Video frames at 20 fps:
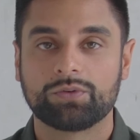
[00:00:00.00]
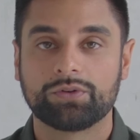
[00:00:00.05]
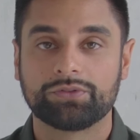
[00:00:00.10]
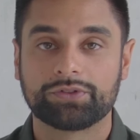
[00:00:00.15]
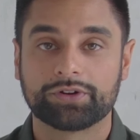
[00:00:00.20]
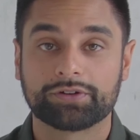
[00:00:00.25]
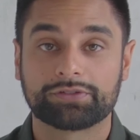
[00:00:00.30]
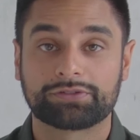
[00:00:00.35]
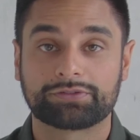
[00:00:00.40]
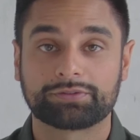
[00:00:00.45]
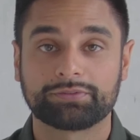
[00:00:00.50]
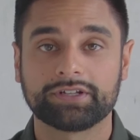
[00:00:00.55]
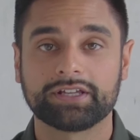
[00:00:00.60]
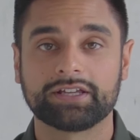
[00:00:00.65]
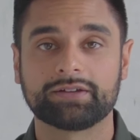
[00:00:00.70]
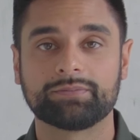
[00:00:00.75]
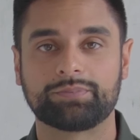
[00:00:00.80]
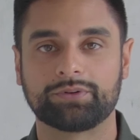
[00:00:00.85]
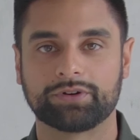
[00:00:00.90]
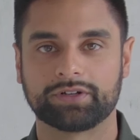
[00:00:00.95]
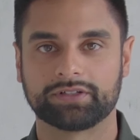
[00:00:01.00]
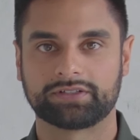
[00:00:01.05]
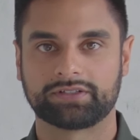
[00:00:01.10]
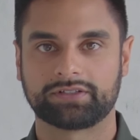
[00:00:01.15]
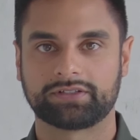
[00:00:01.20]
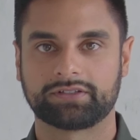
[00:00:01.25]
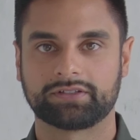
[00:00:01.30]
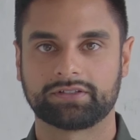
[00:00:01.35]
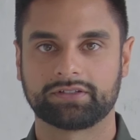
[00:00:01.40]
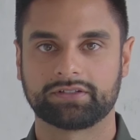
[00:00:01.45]
Well, there are 3
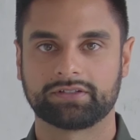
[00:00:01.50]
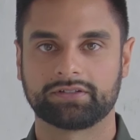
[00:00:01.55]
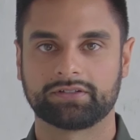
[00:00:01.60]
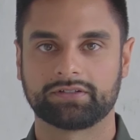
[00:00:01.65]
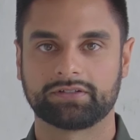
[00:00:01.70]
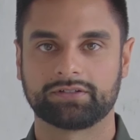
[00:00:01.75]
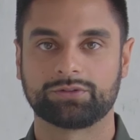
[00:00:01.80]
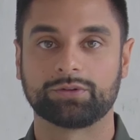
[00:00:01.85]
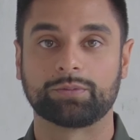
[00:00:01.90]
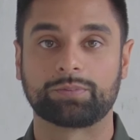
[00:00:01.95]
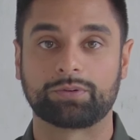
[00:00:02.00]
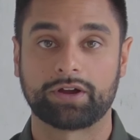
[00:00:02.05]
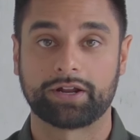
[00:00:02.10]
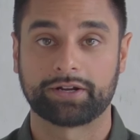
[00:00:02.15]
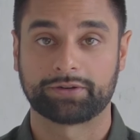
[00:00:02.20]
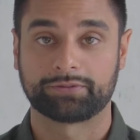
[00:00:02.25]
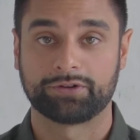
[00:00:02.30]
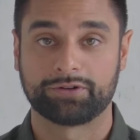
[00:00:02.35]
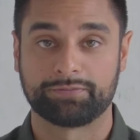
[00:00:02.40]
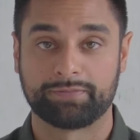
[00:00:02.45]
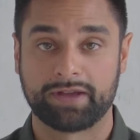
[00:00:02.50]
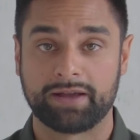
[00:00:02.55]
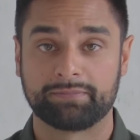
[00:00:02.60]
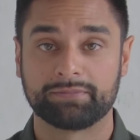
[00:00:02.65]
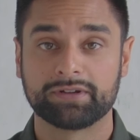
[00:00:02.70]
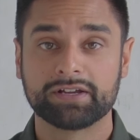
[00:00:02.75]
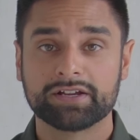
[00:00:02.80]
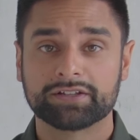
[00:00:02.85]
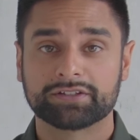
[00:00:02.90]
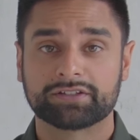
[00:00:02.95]
inputs to a product roadmap.
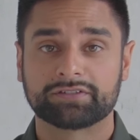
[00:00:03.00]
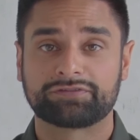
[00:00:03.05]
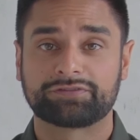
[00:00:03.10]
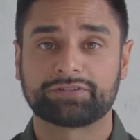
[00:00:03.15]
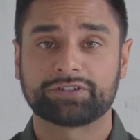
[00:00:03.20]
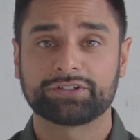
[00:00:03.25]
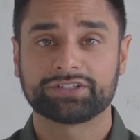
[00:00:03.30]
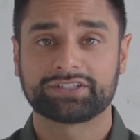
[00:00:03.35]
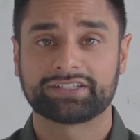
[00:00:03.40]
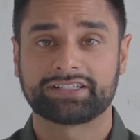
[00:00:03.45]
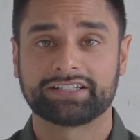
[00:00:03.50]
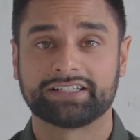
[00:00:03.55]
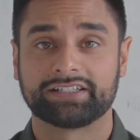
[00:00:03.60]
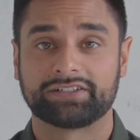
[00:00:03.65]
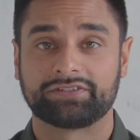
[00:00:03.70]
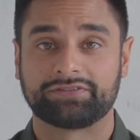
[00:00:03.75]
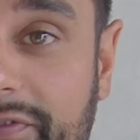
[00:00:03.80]
The first is